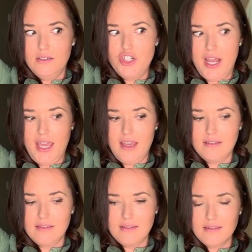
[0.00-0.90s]

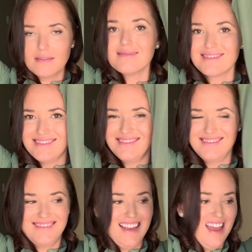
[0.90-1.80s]
jeggings.
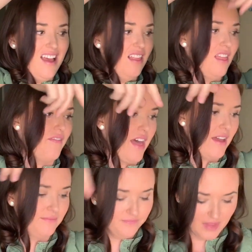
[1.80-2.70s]
Love that.
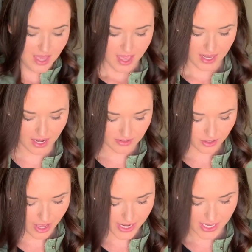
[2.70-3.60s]
And I also
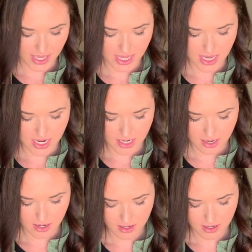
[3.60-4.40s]
got it in